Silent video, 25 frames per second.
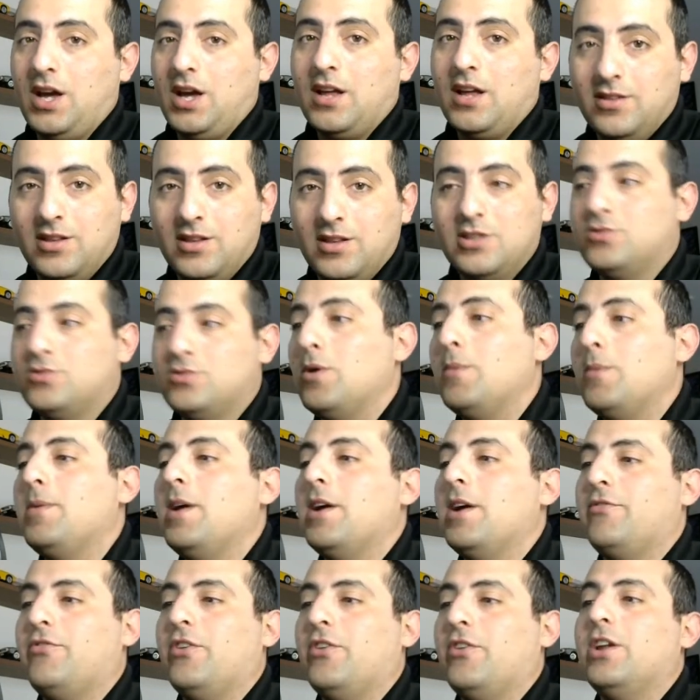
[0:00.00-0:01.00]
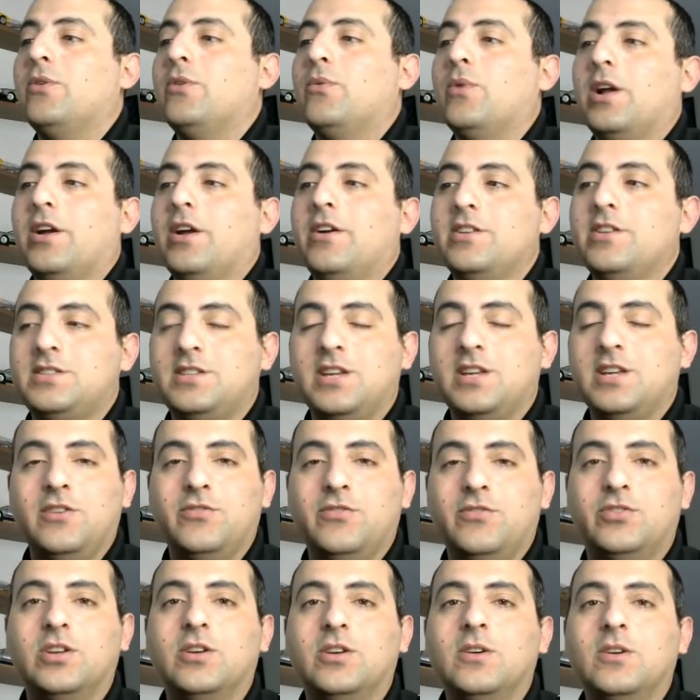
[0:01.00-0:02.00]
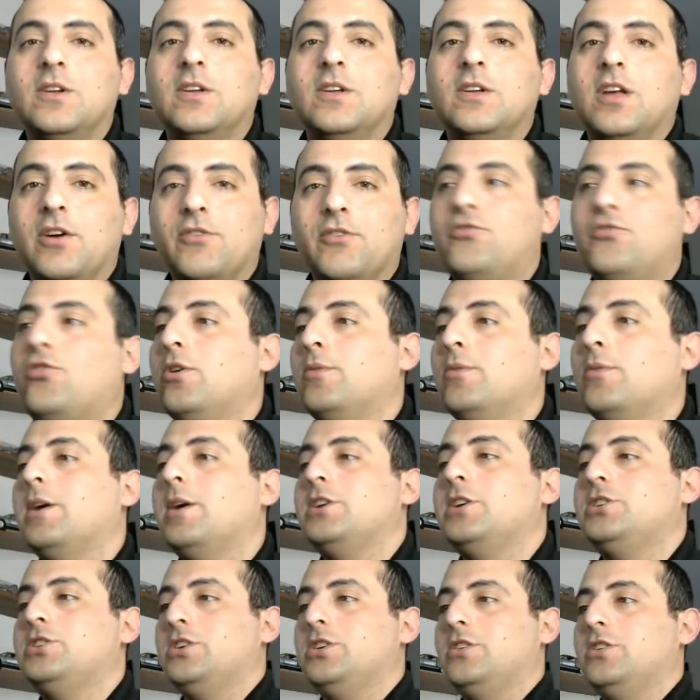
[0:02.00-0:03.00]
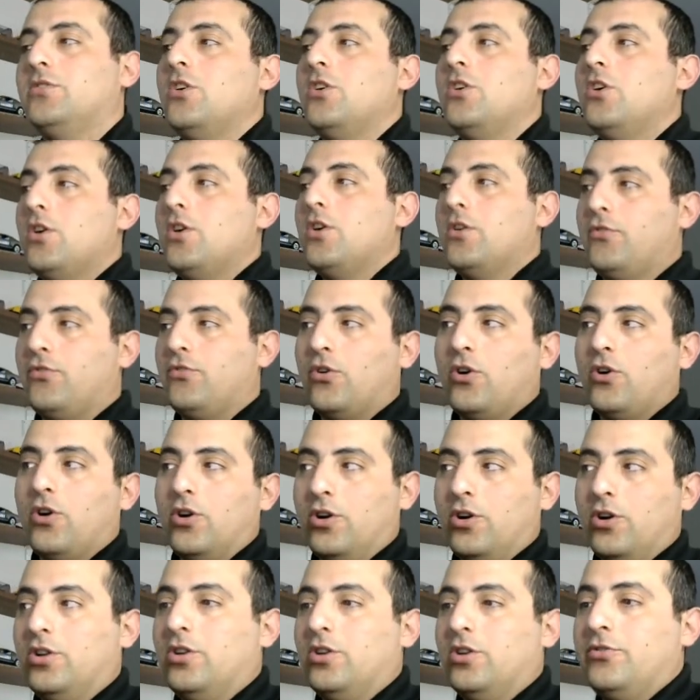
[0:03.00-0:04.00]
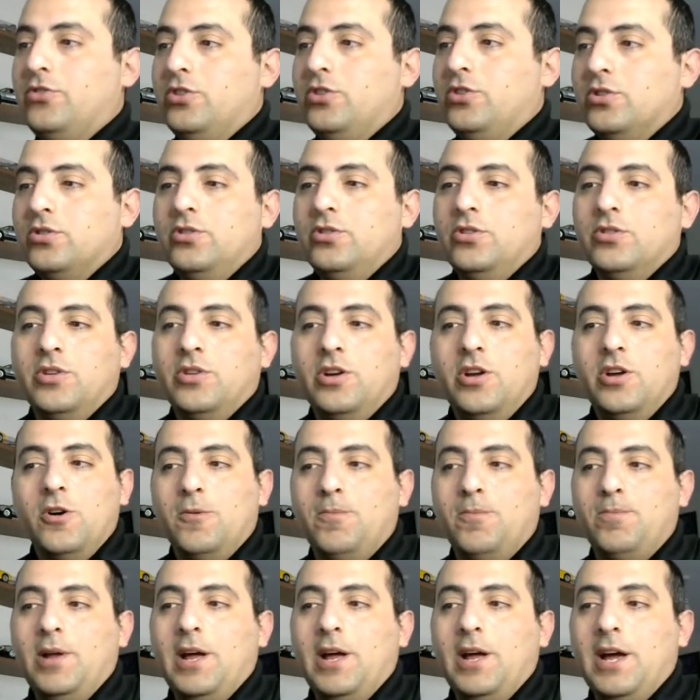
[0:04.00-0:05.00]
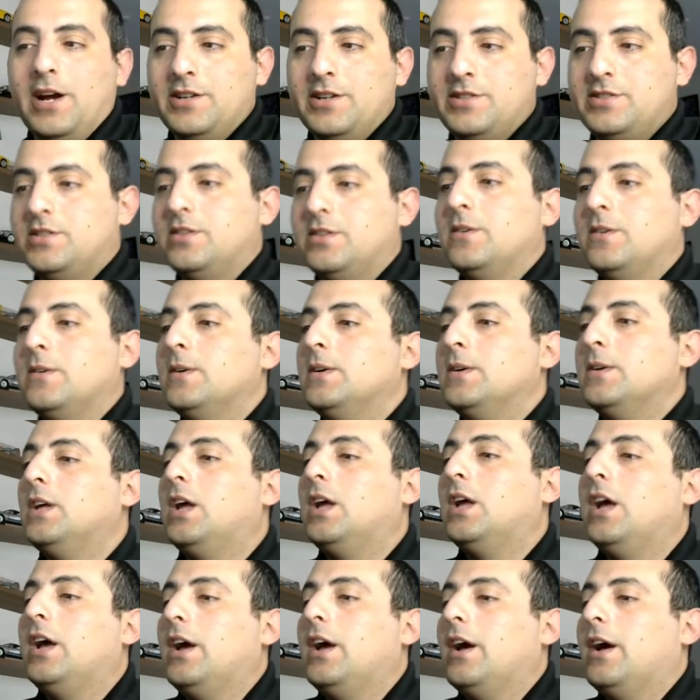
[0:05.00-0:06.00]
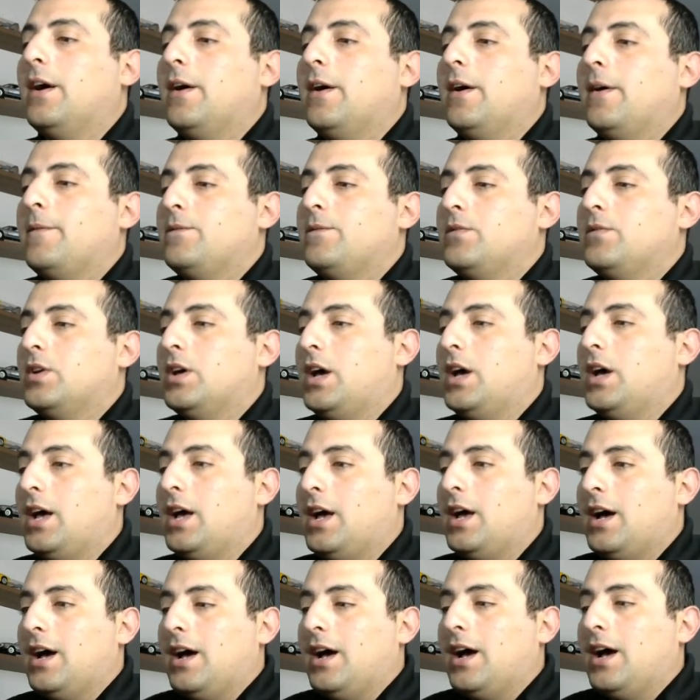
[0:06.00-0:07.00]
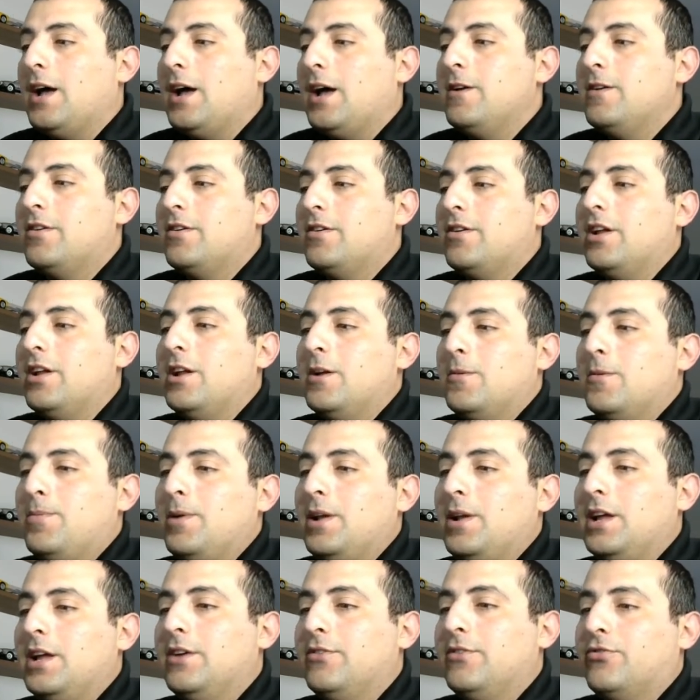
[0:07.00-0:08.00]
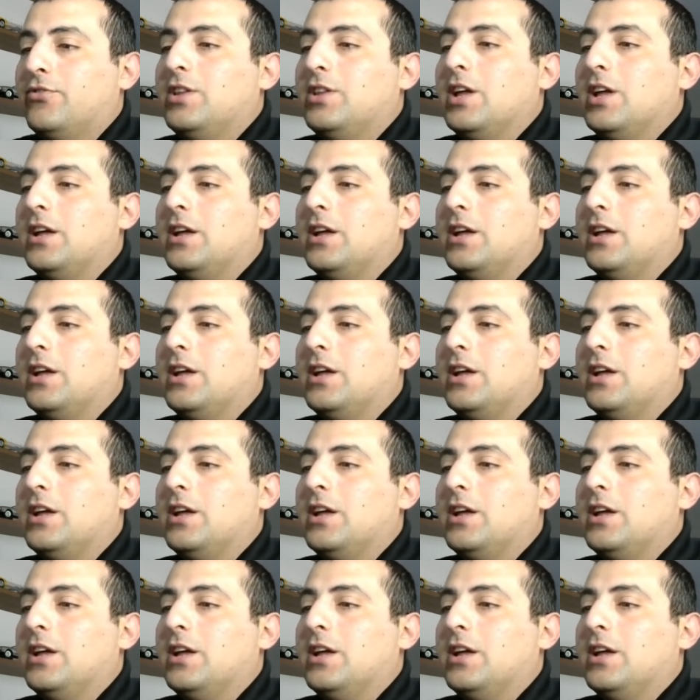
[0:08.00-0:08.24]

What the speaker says: will be a very well received information for all of you Yu-Gi-Oh players. I really believe that